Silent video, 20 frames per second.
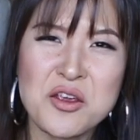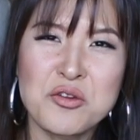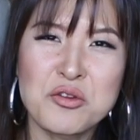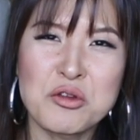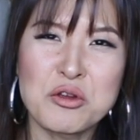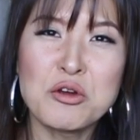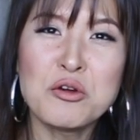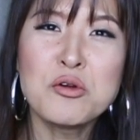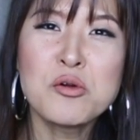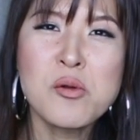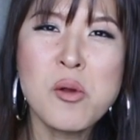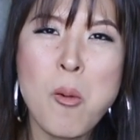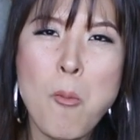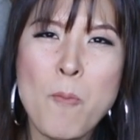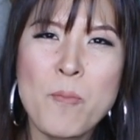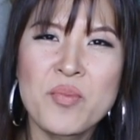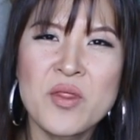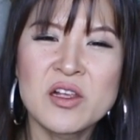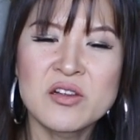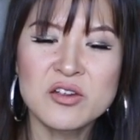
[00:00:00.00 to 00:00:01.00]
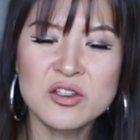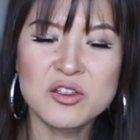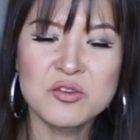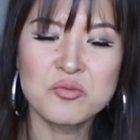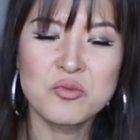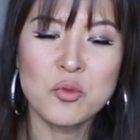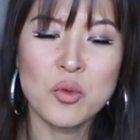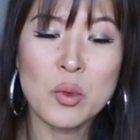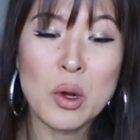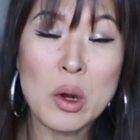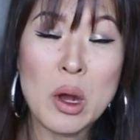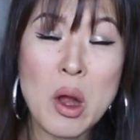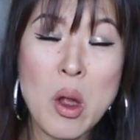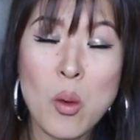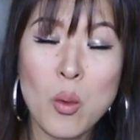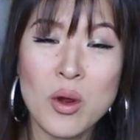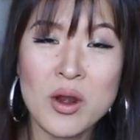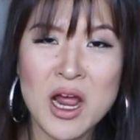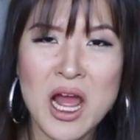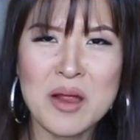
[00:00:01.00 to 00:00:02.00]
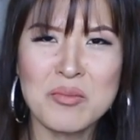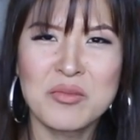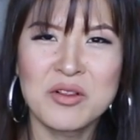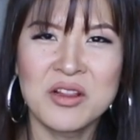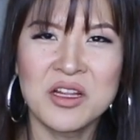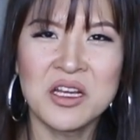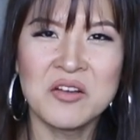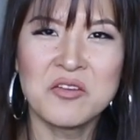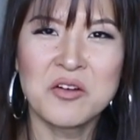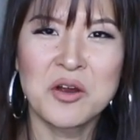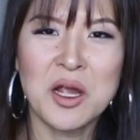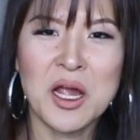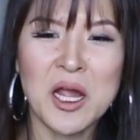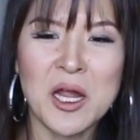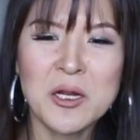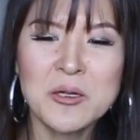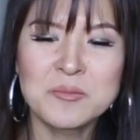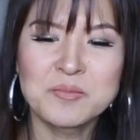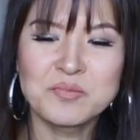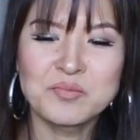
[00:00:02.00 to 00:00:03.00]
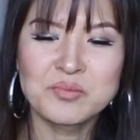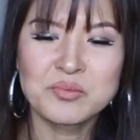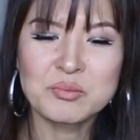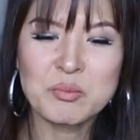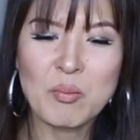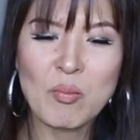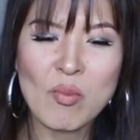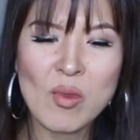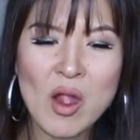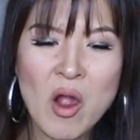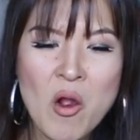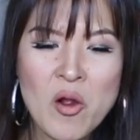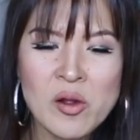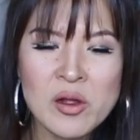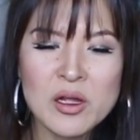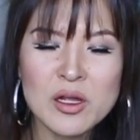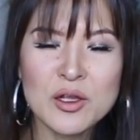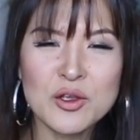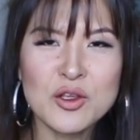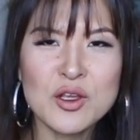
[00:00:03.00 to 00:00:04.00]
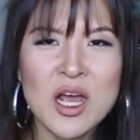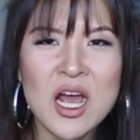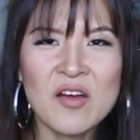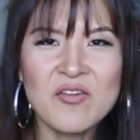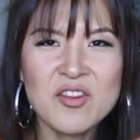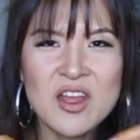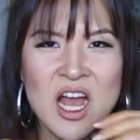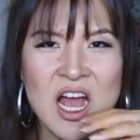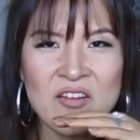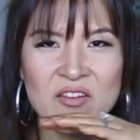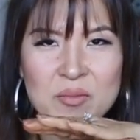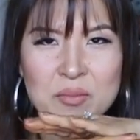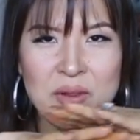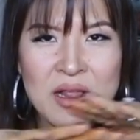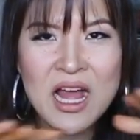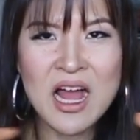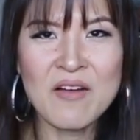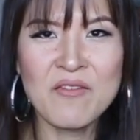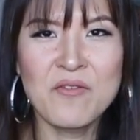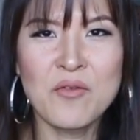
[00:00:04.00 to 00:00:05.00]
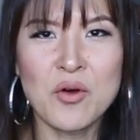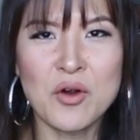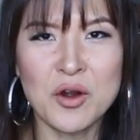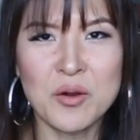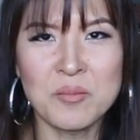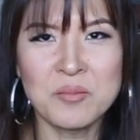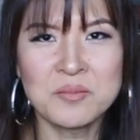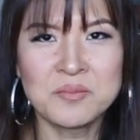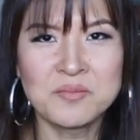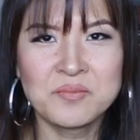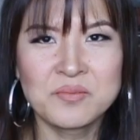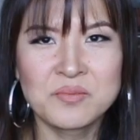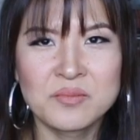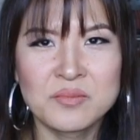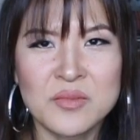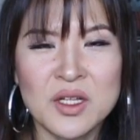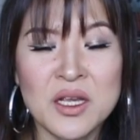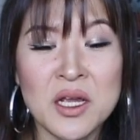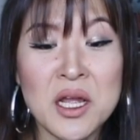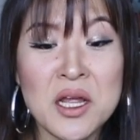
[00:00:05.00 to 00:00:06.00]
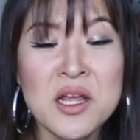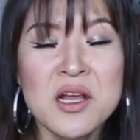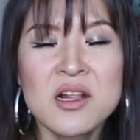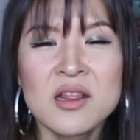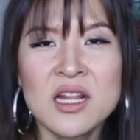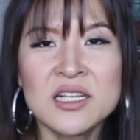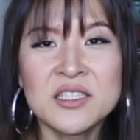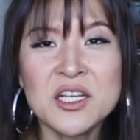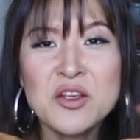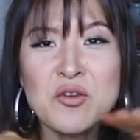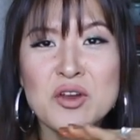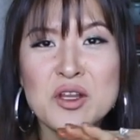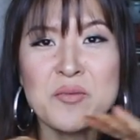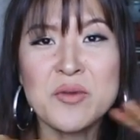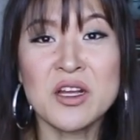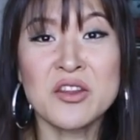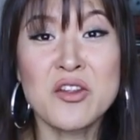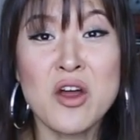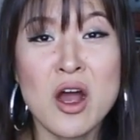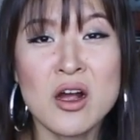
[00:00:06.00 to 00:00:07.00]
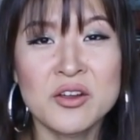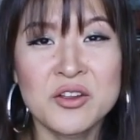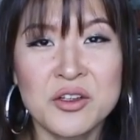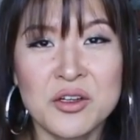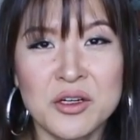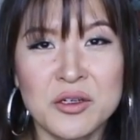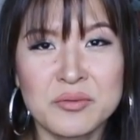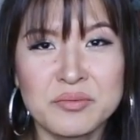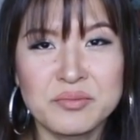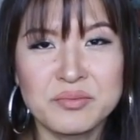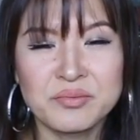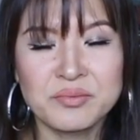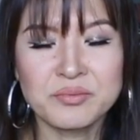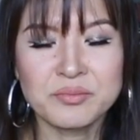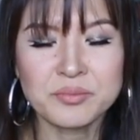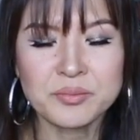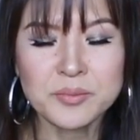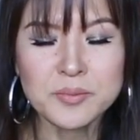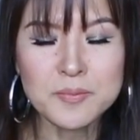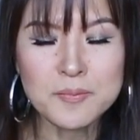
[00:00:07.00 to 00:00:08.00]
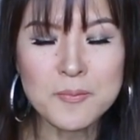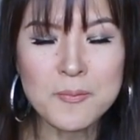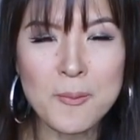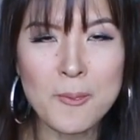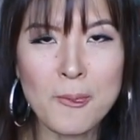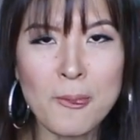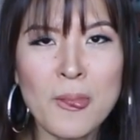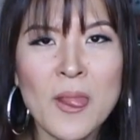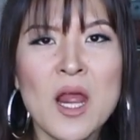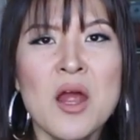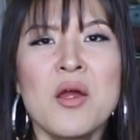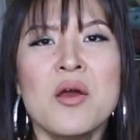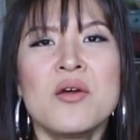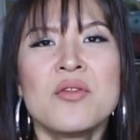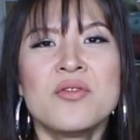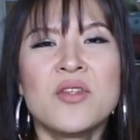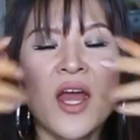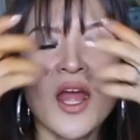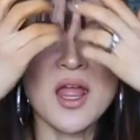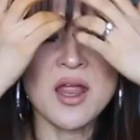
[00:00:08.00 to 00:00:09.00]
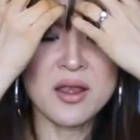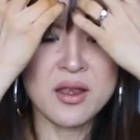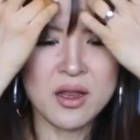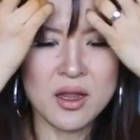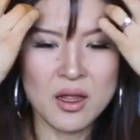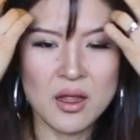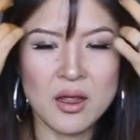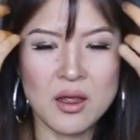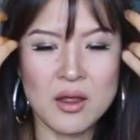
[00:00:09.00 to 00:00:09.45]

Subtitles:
you do, this is what I believe, okay? You have to have a platform, okay? Let's say you want to be a doctor. Then